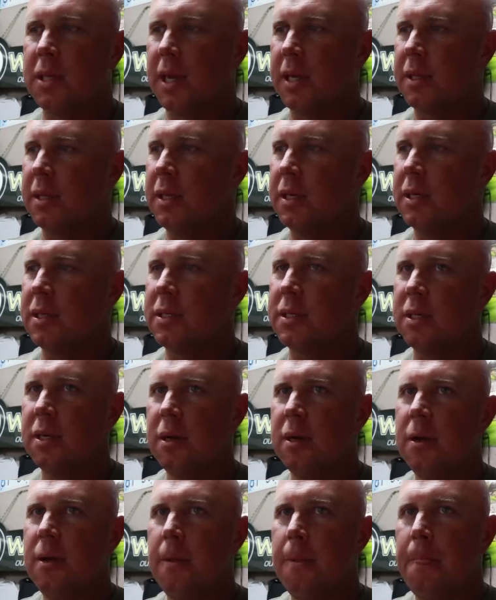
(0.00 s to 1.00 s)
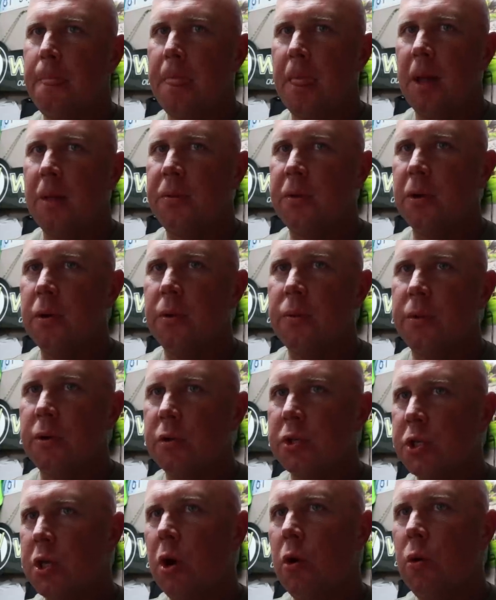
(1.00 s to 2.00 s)
like this,
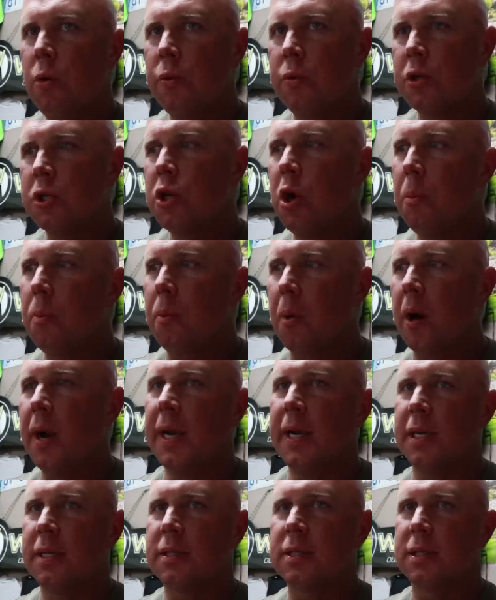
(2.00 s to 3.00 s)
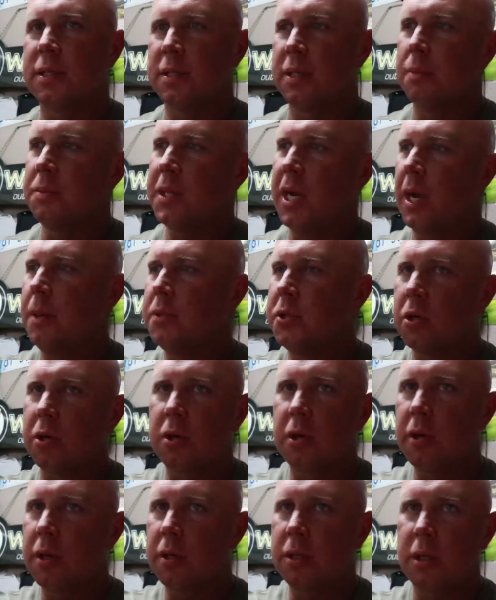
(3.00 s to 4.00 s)
there's no breaks. Sometimes you're
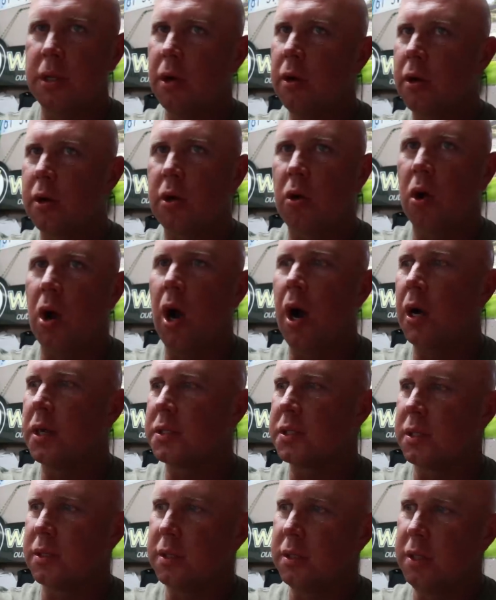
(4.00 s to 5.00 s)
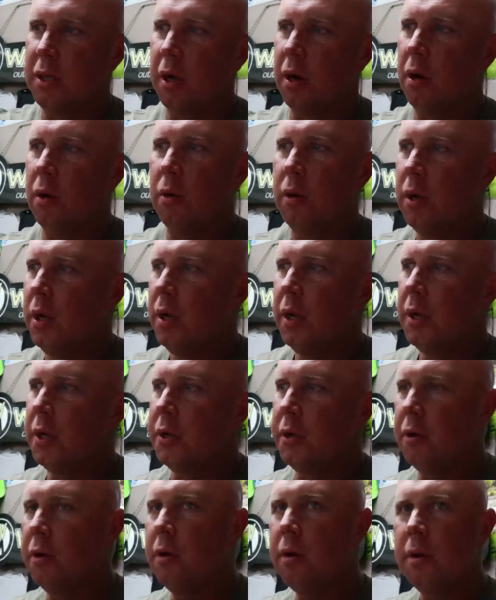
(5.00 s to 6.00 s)
clear across, you know,
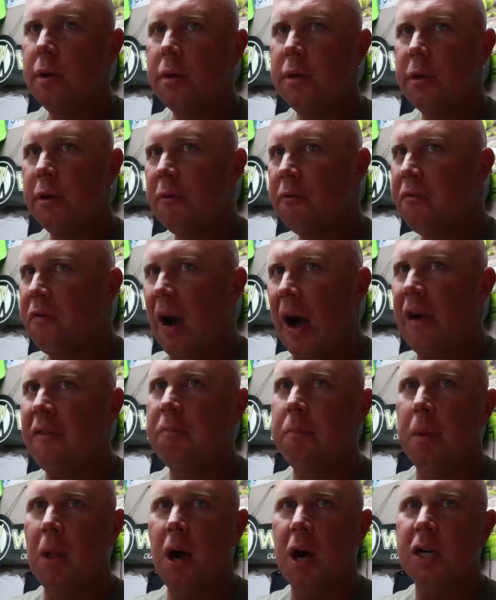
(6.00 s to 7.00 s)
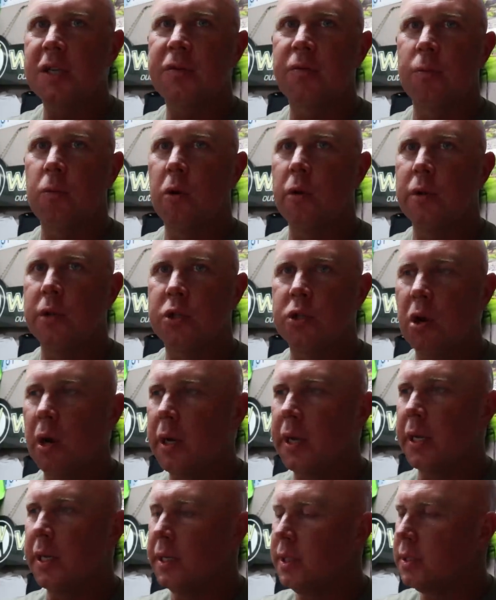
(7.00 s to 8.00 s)
you're five blocks from where the
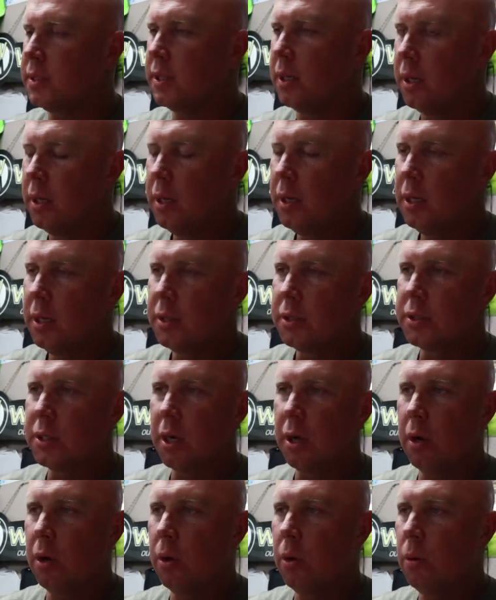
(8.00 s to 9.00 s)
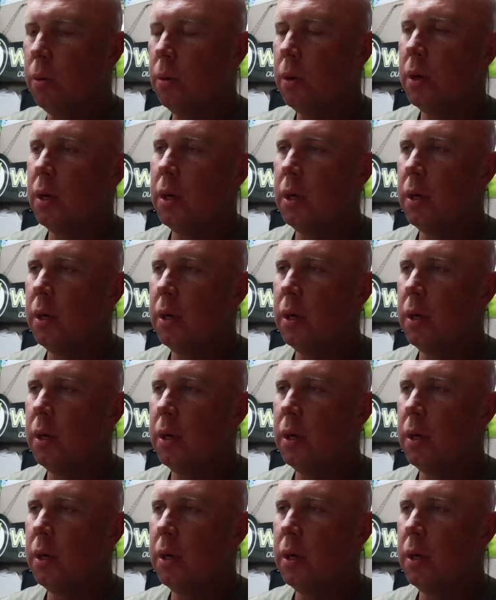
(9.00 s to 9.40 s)
truck is. So